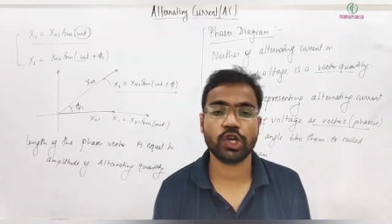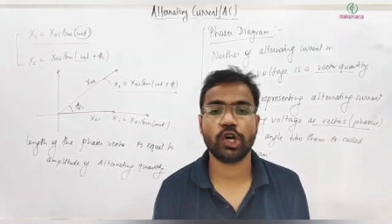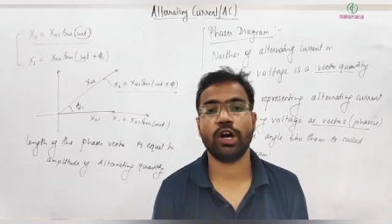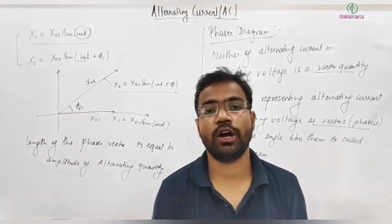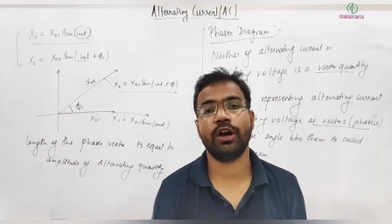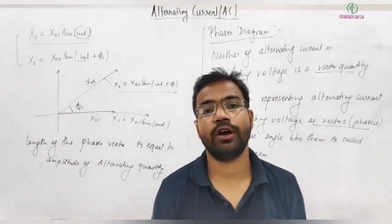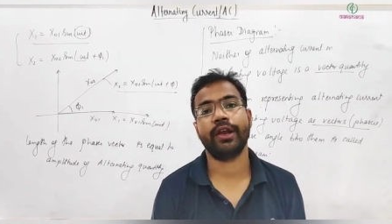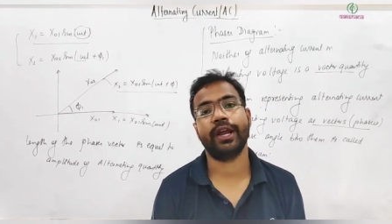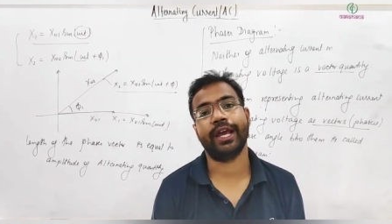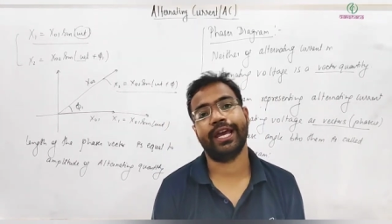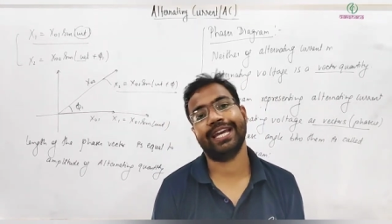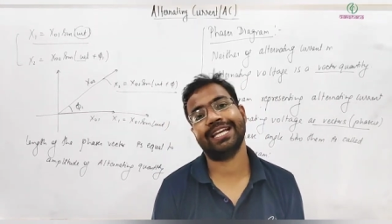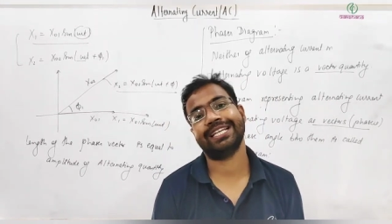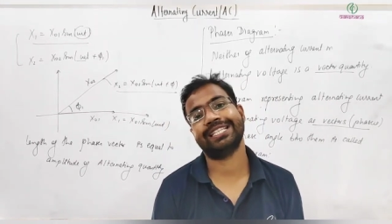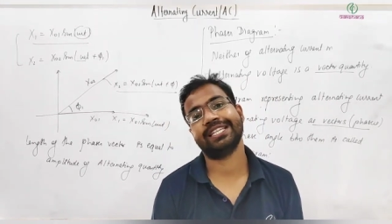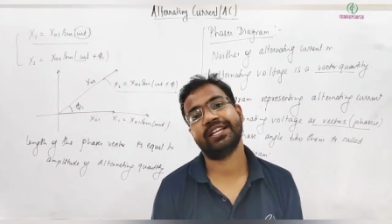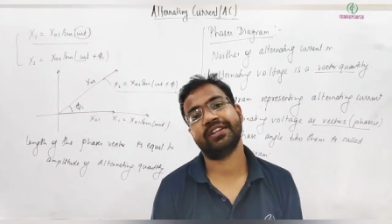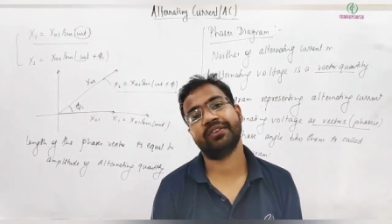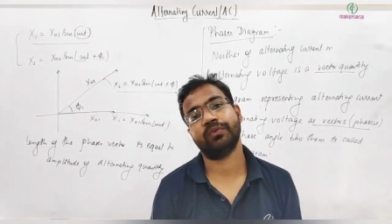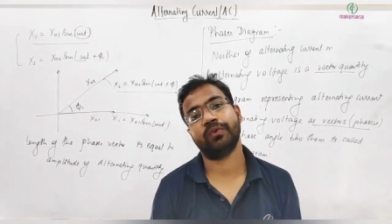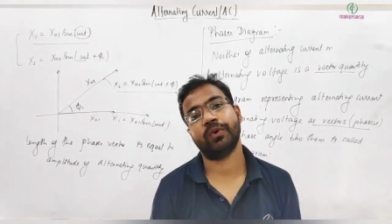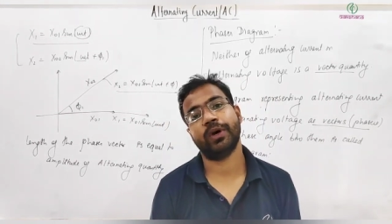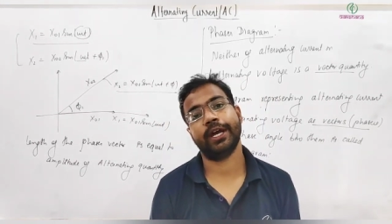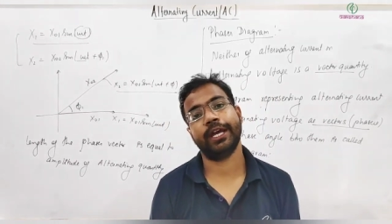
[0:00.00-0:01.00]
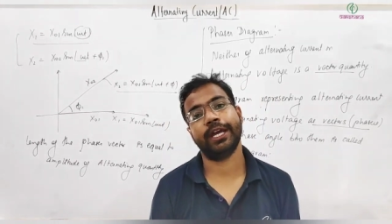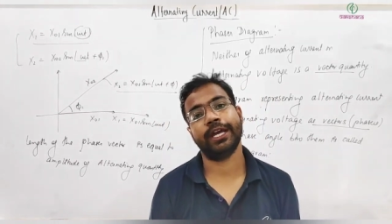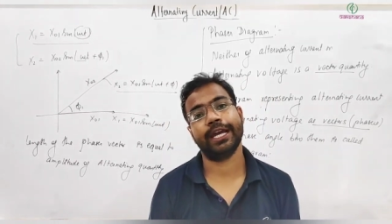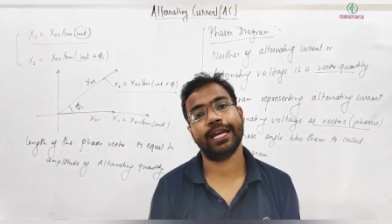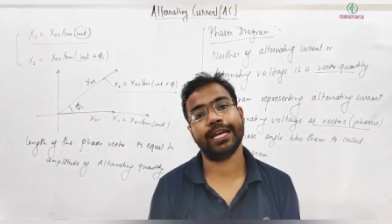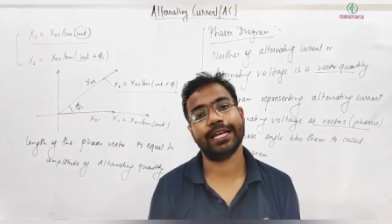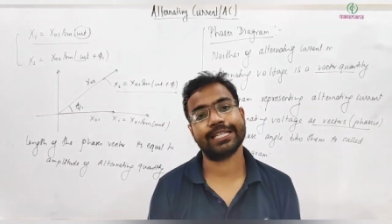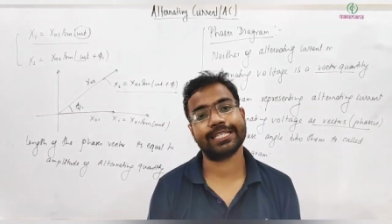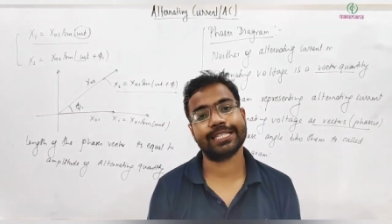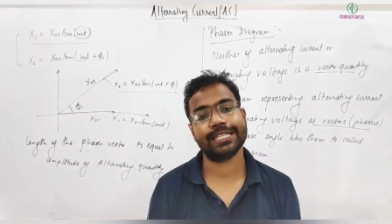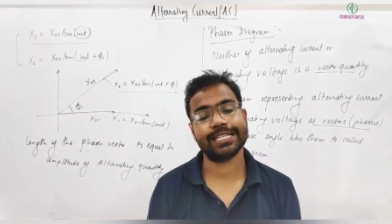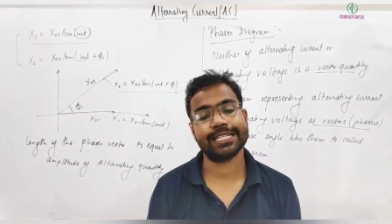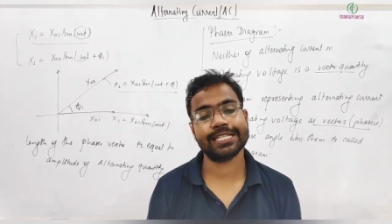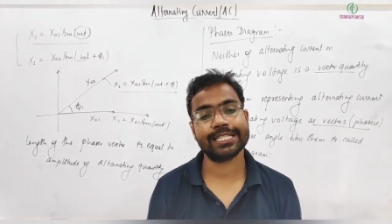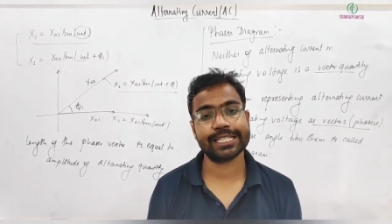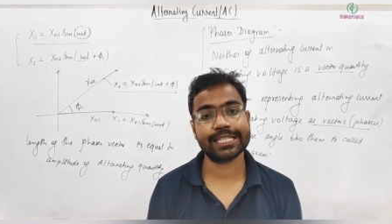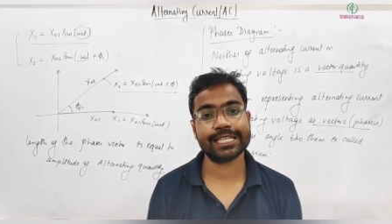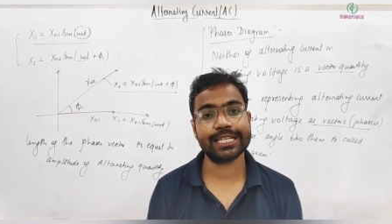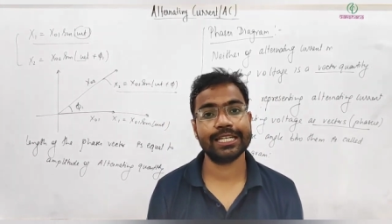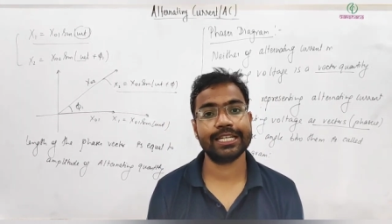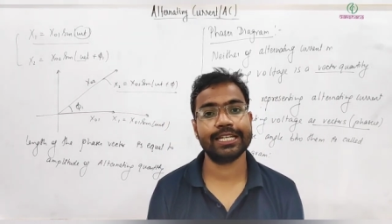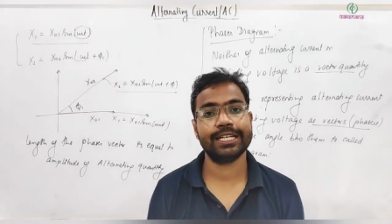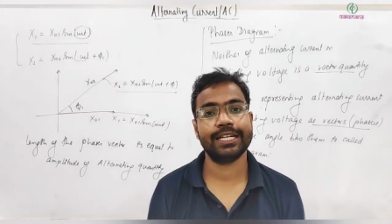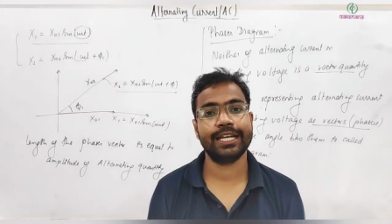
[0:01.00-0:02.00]
on x and y
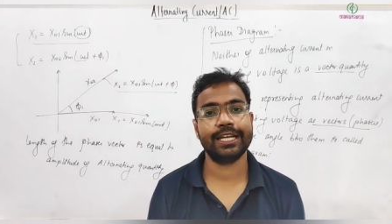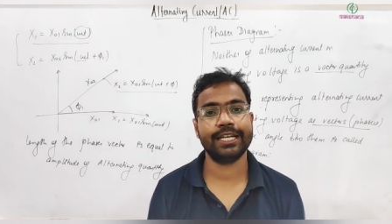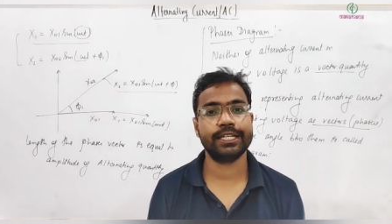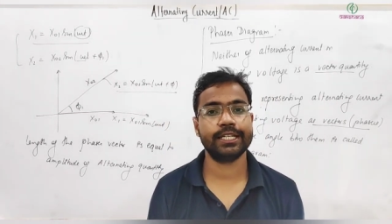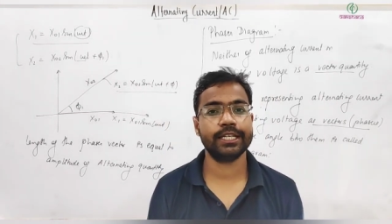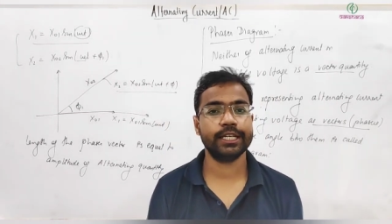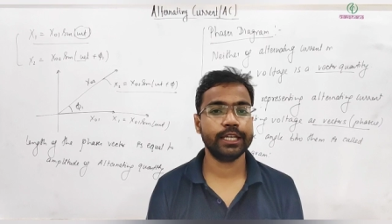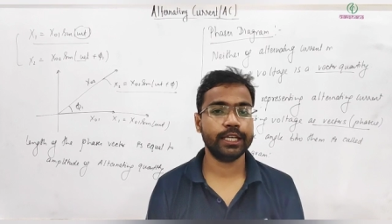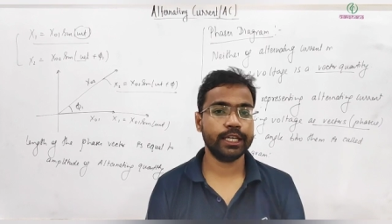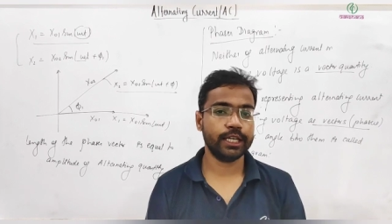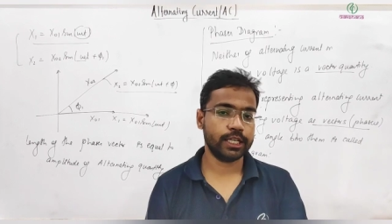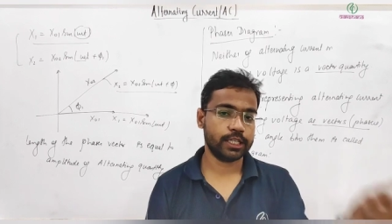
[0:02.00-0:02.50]
axis, right?